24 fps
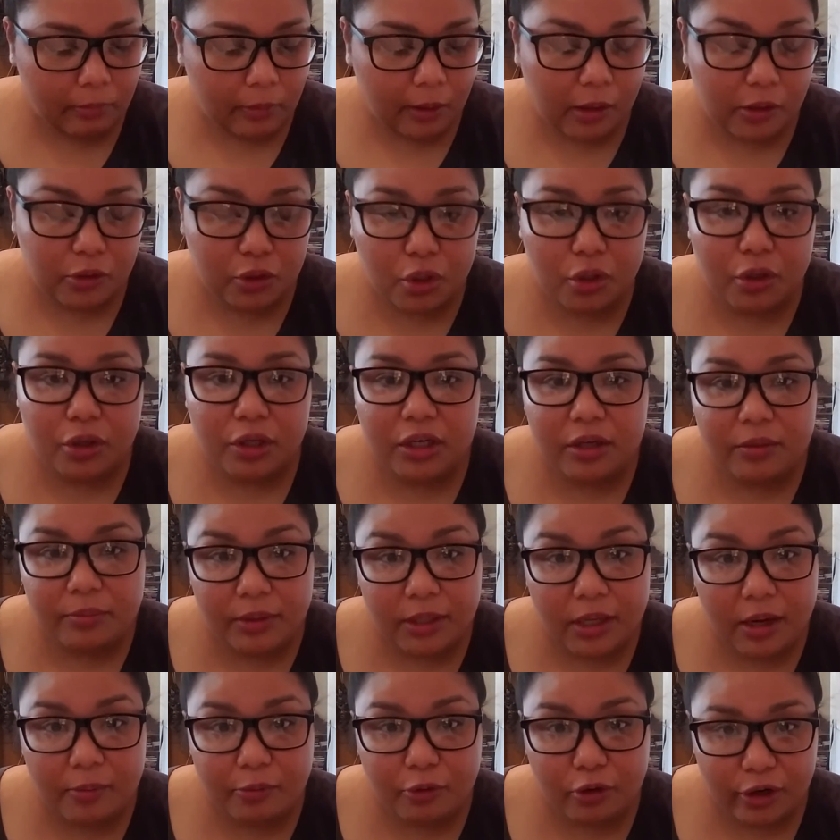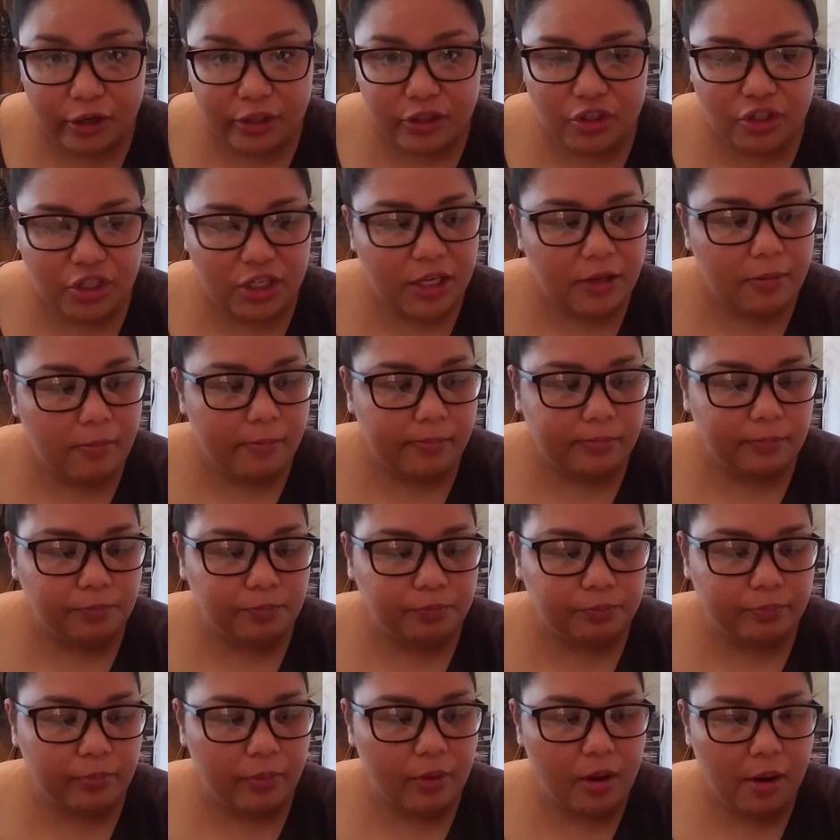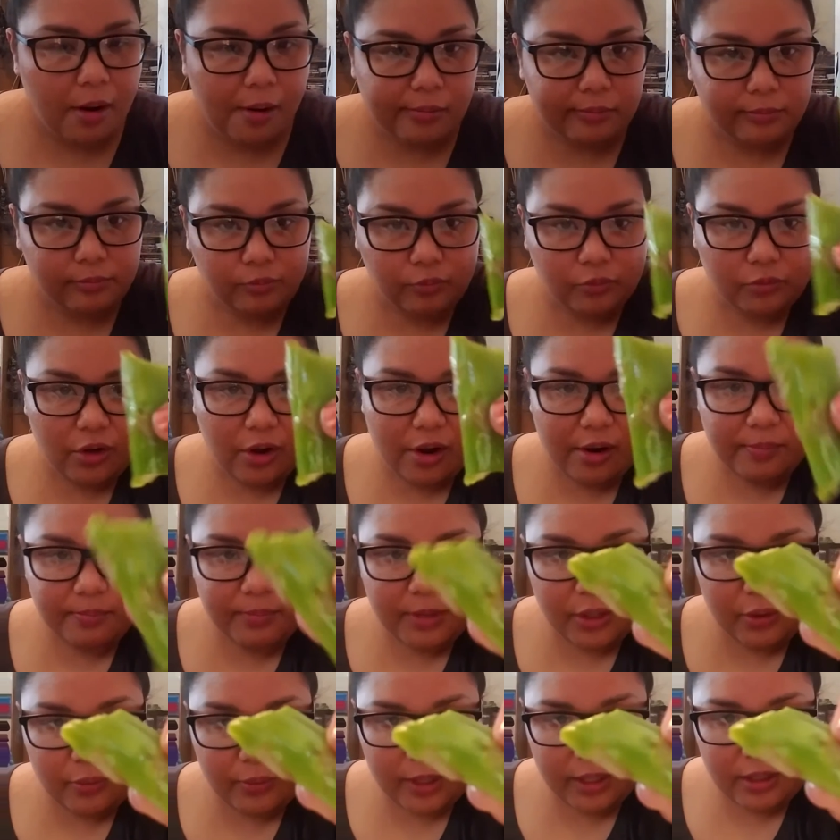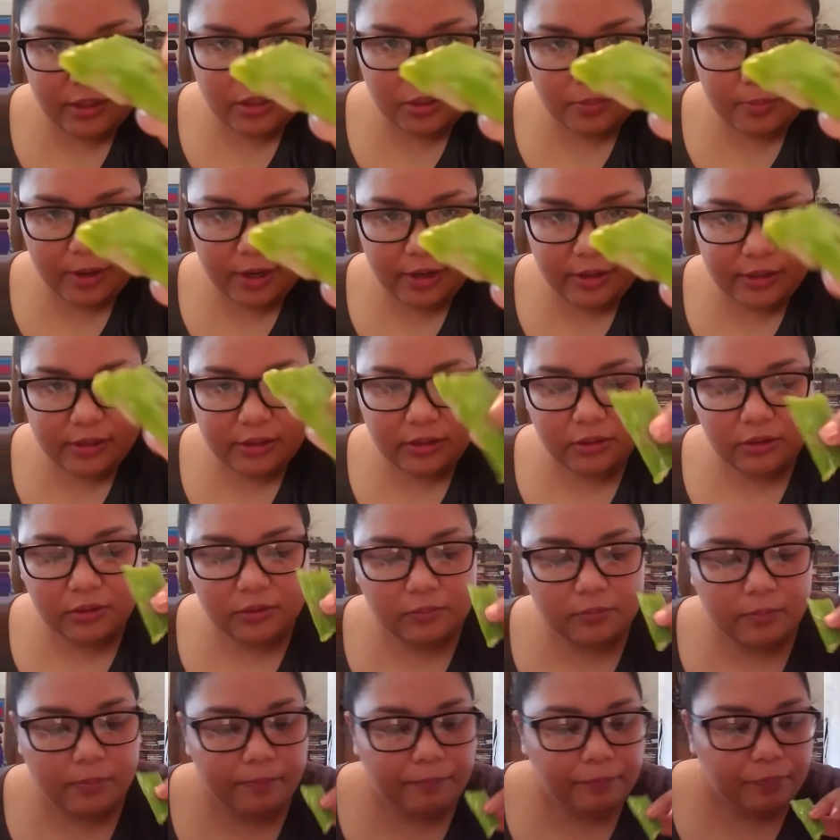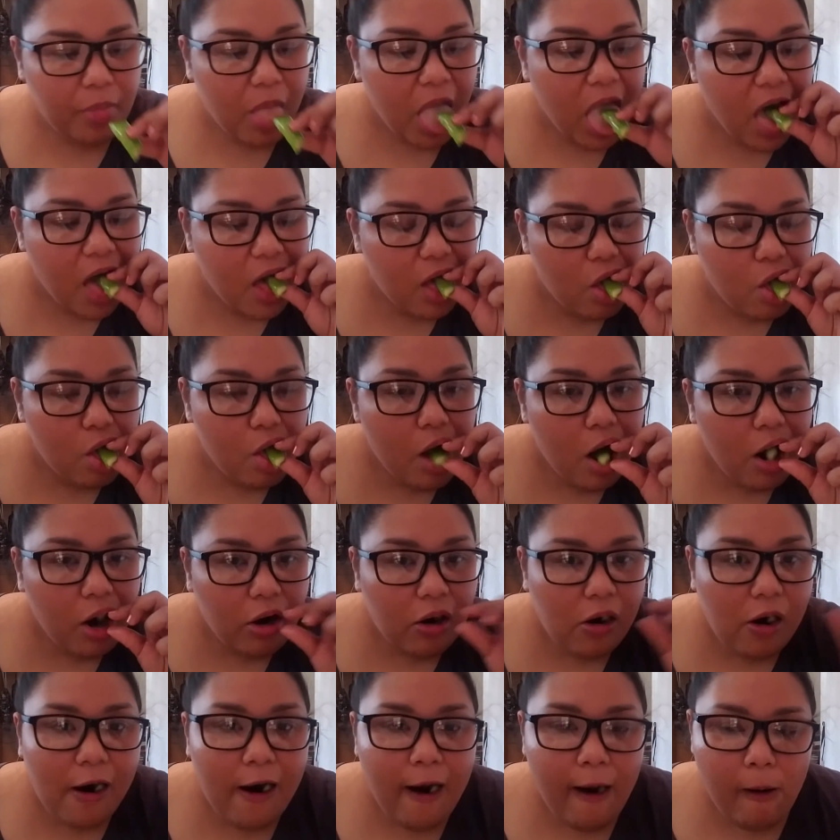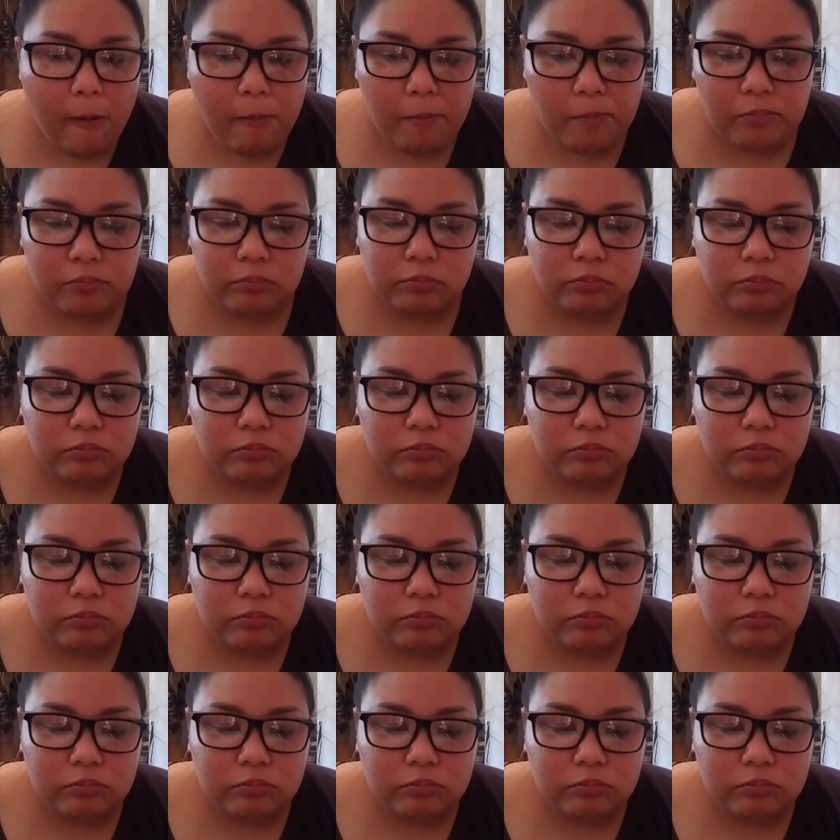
so it can become crunchy. By the way, asparagus. And